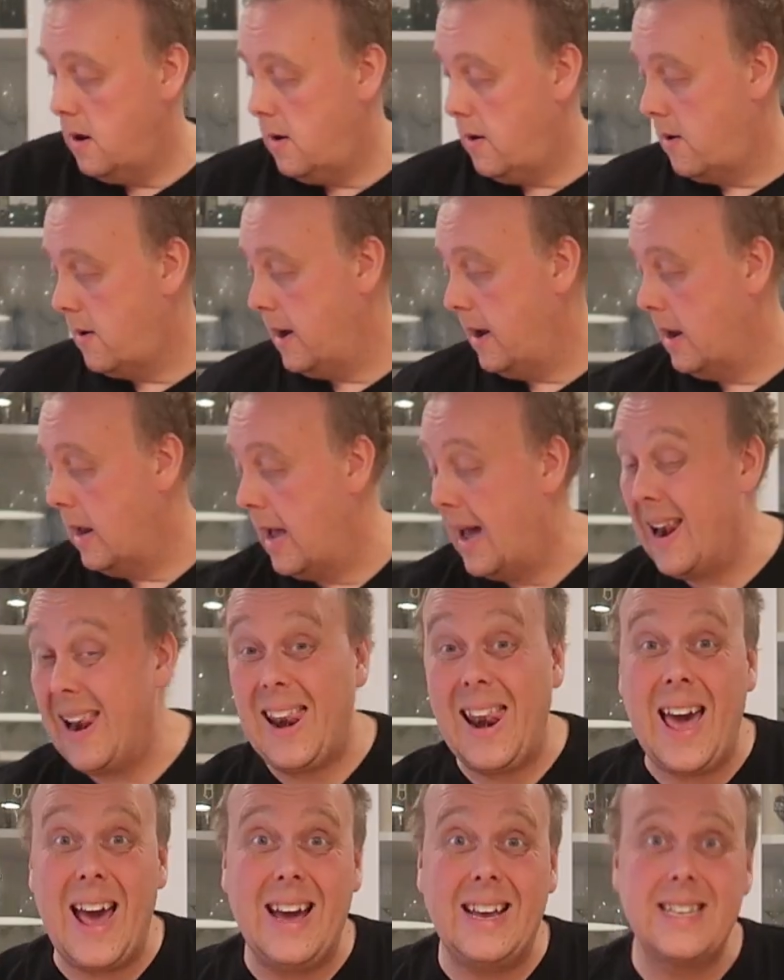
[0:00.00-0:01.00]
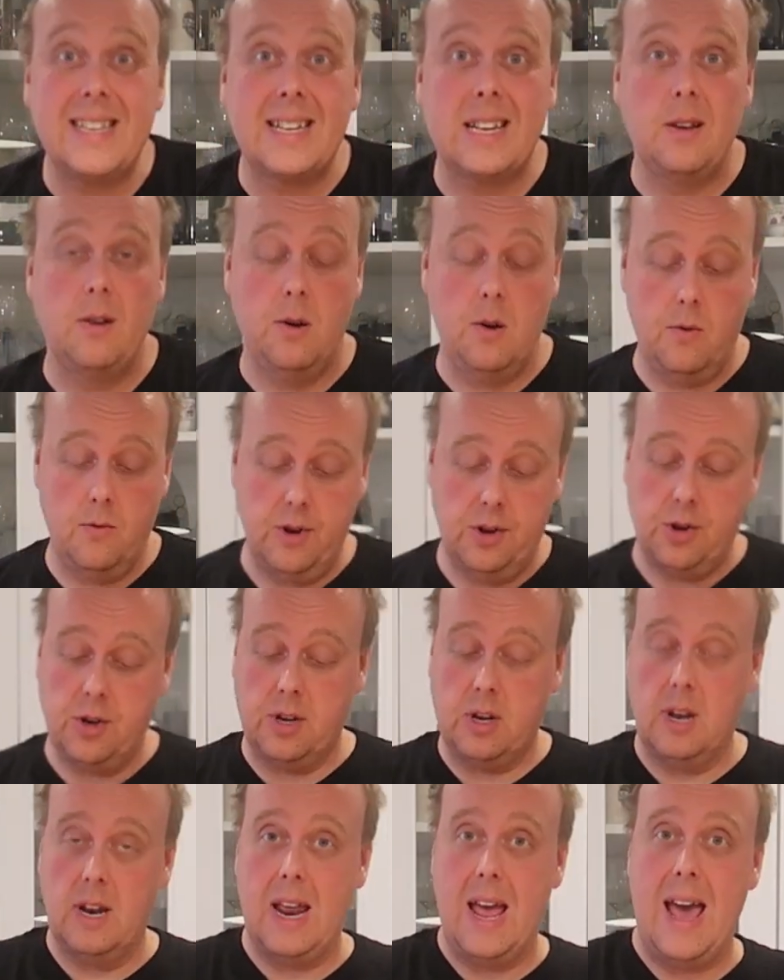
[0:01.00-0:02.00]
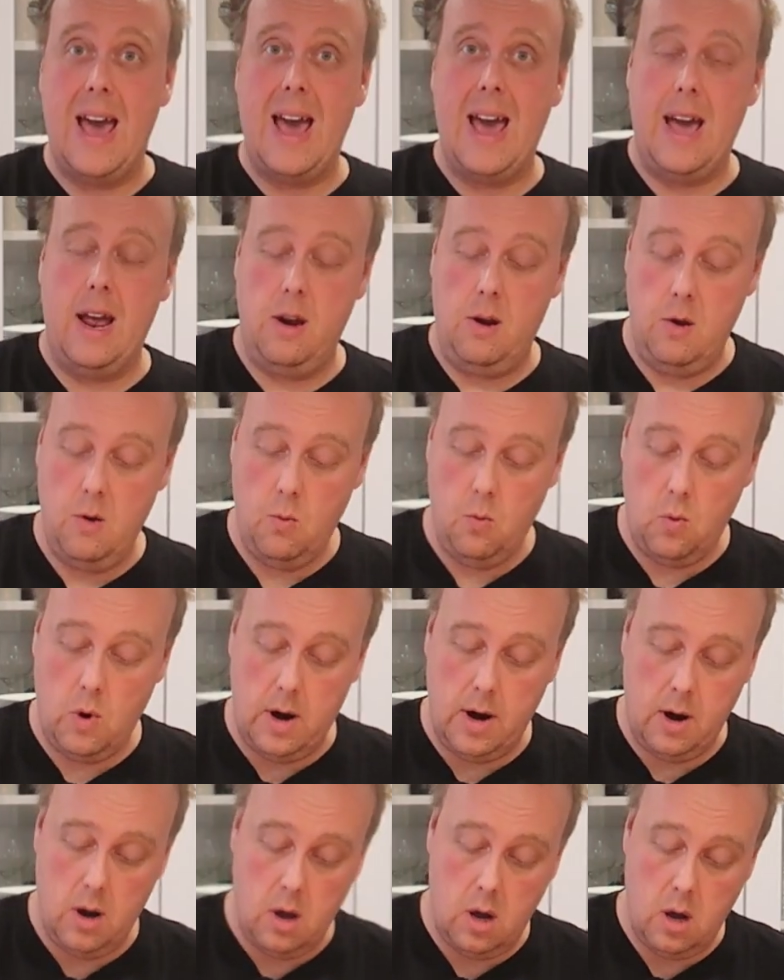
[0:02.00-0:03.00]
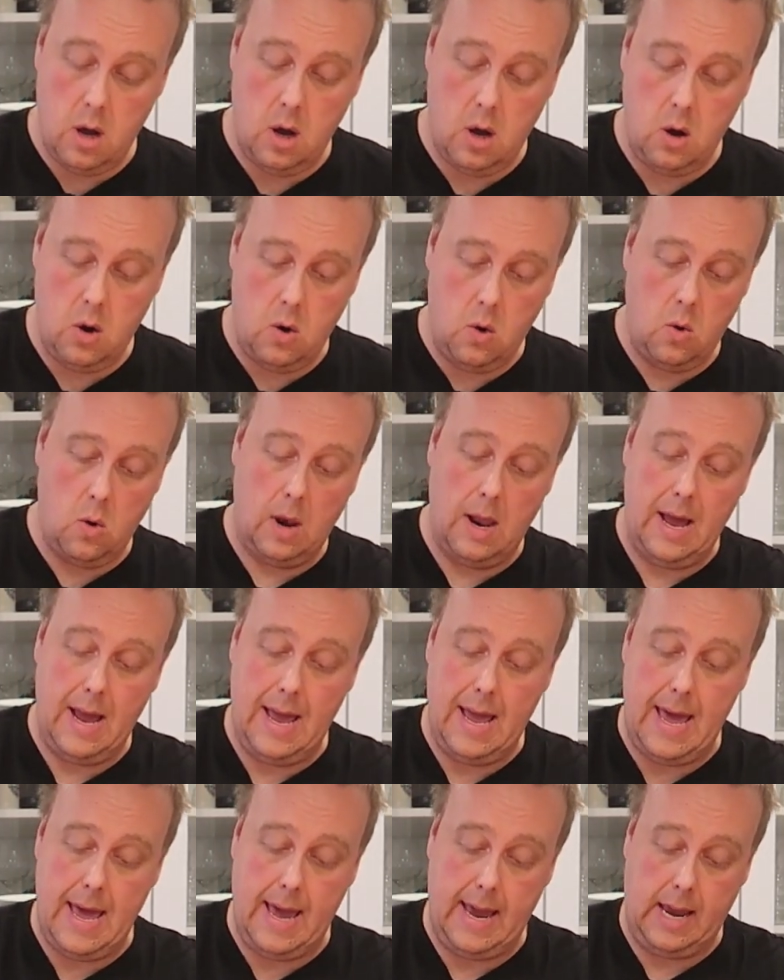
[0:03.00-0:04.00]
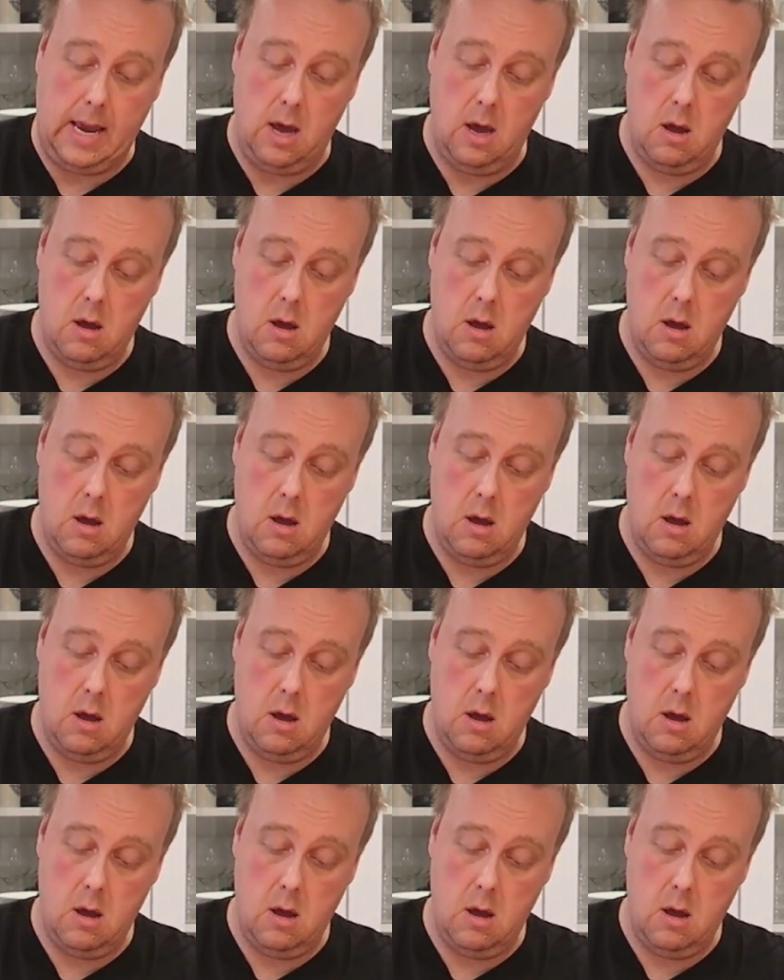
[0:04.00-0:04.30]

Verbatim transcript: All right, and last, we're just gonna add one whole egg.